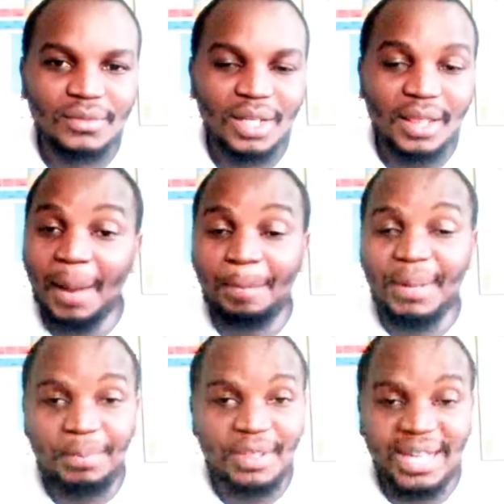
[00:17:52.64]
There are
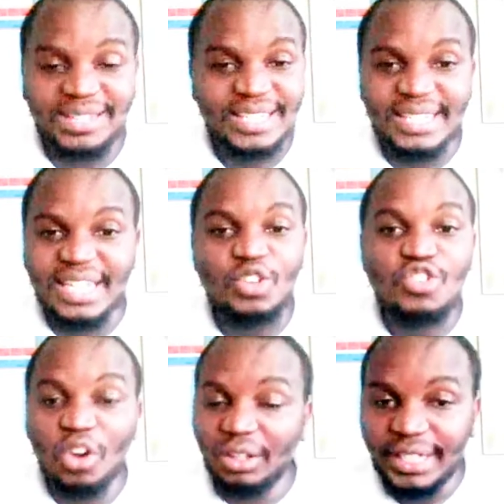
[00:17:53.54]
people that you
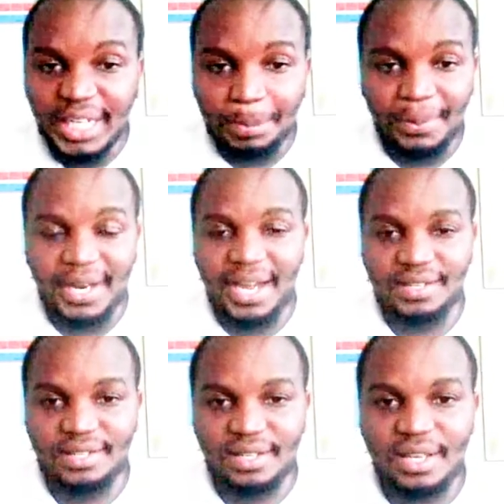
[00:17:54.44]
don't need
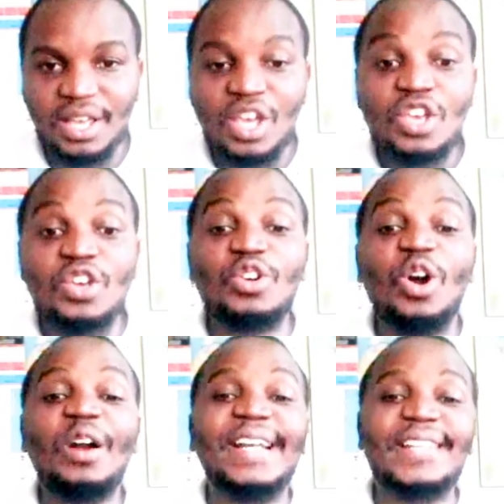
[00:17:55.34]
prayers. You
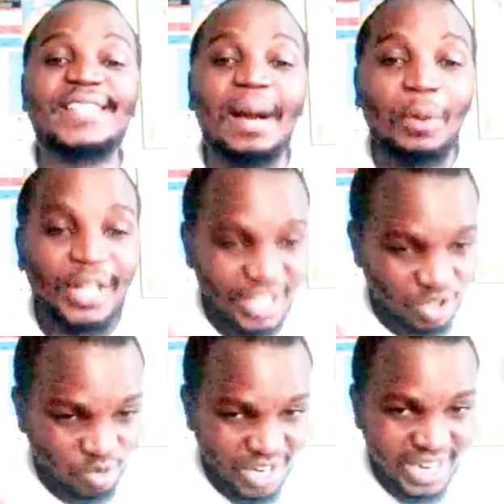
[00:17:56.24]
don't need somebody
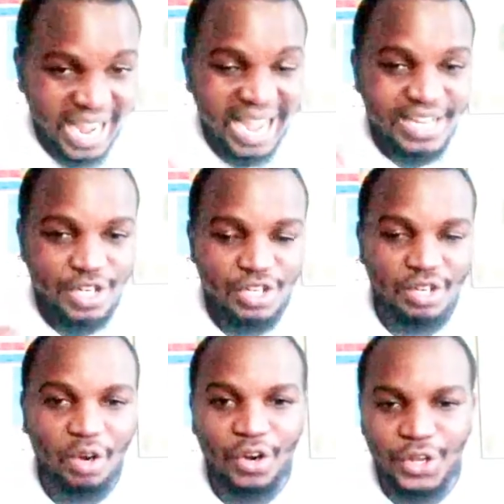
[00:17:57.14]
to lay hands
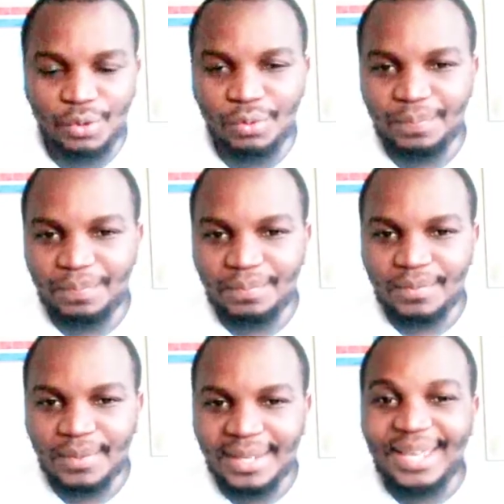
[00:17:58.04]
on you.
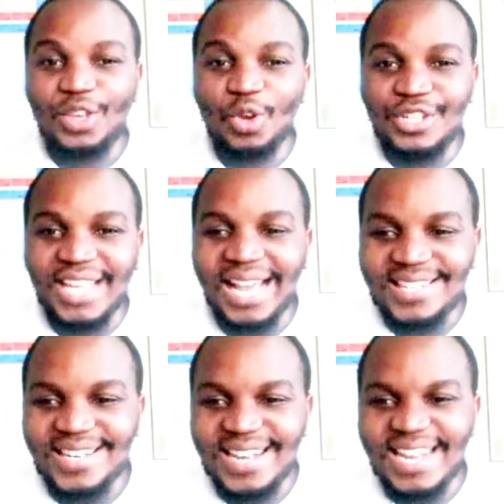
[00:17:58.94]
You
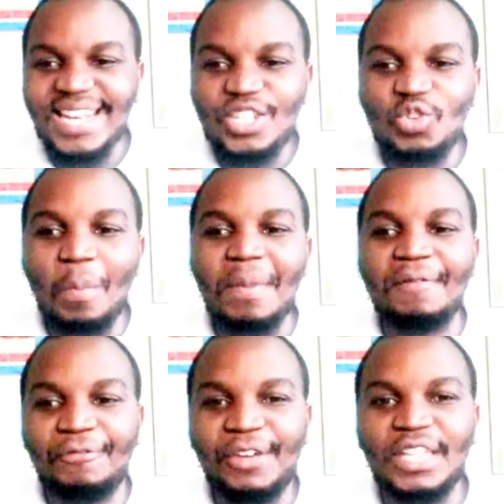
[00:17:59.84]
just need to be
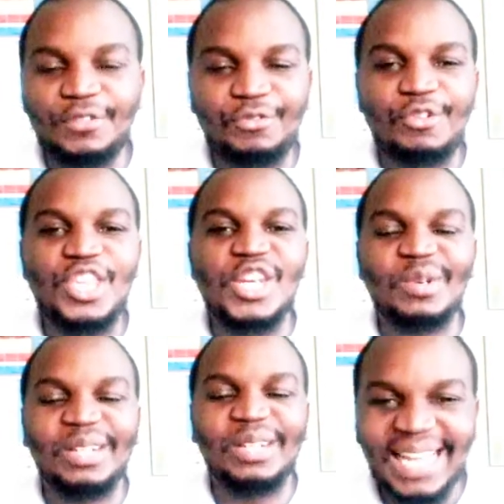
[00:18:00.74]
faithful in
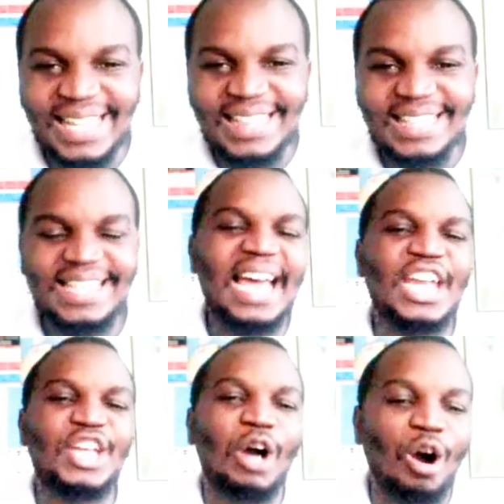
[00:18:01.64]
your tithes
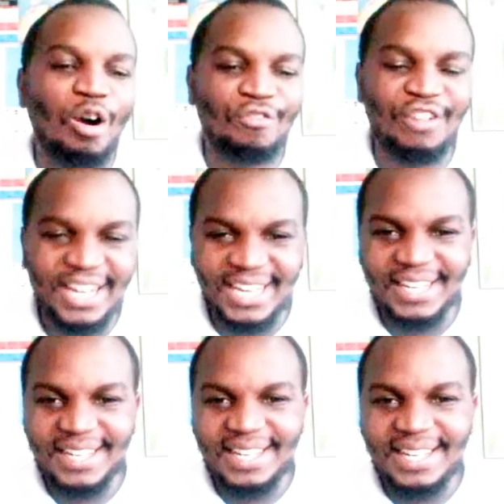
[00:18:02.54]
and your offering.
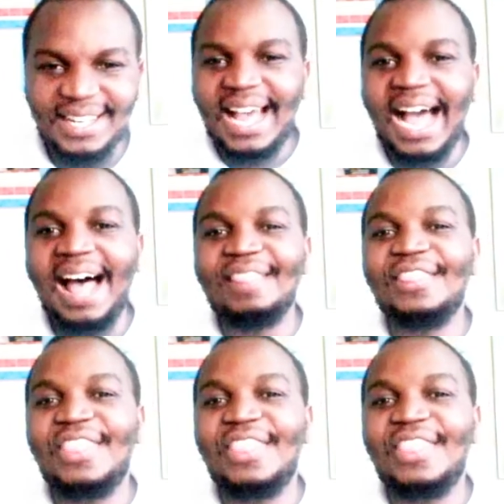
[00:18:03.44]
And